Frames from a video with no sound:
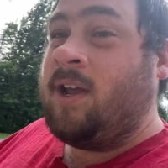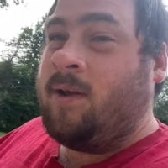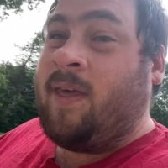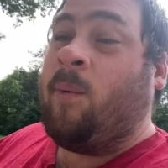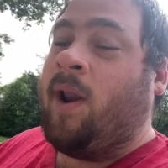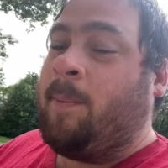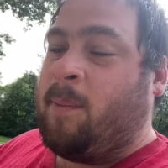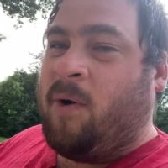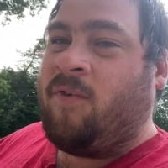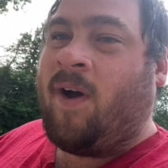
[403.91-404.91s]
They went up
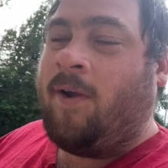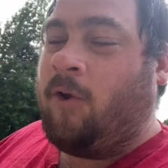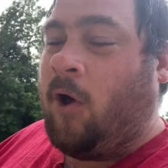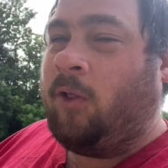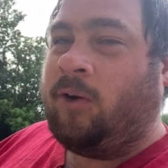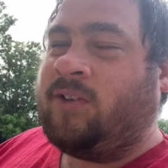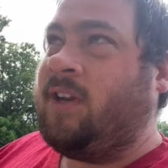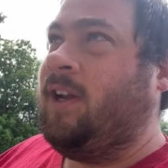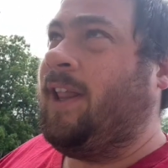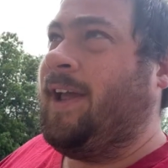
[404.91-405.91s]
about five dollars
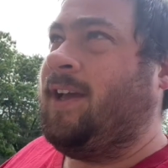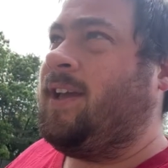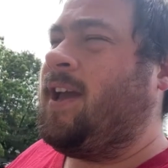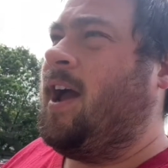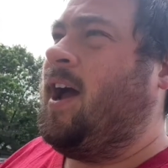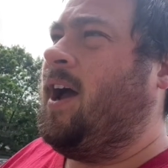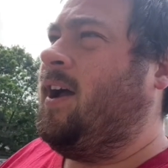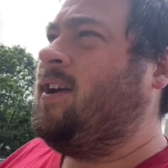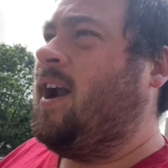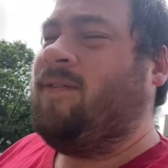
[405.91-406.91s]
in like uh,
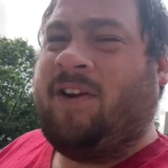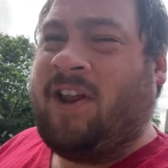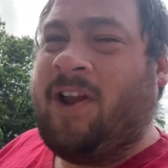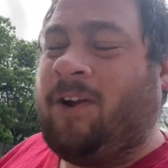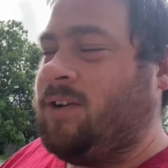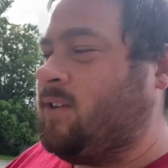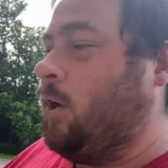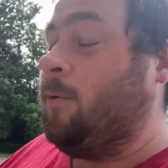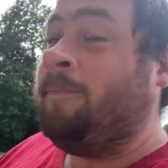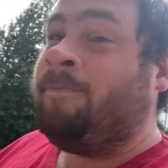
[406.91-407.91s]
not even a year.
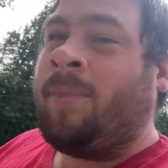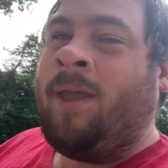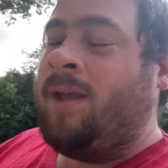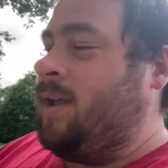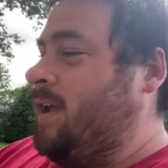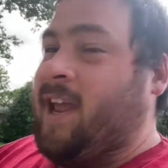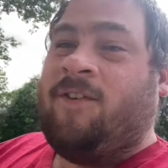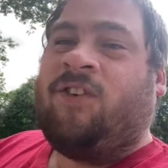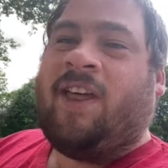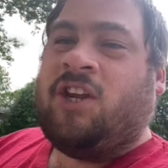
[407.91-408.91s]
So
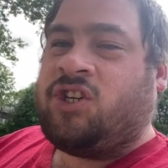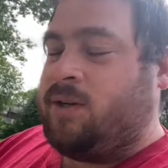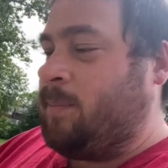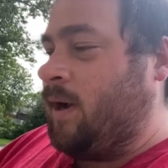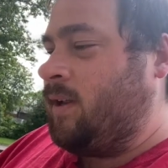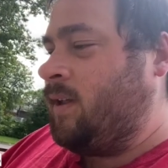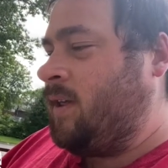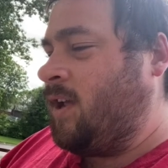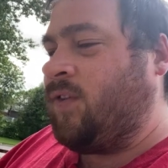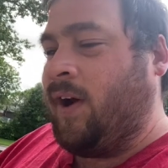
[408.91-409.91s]
inflation, but
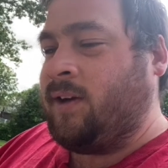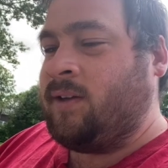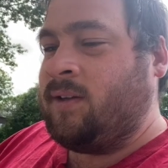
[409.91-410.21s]
that's fine.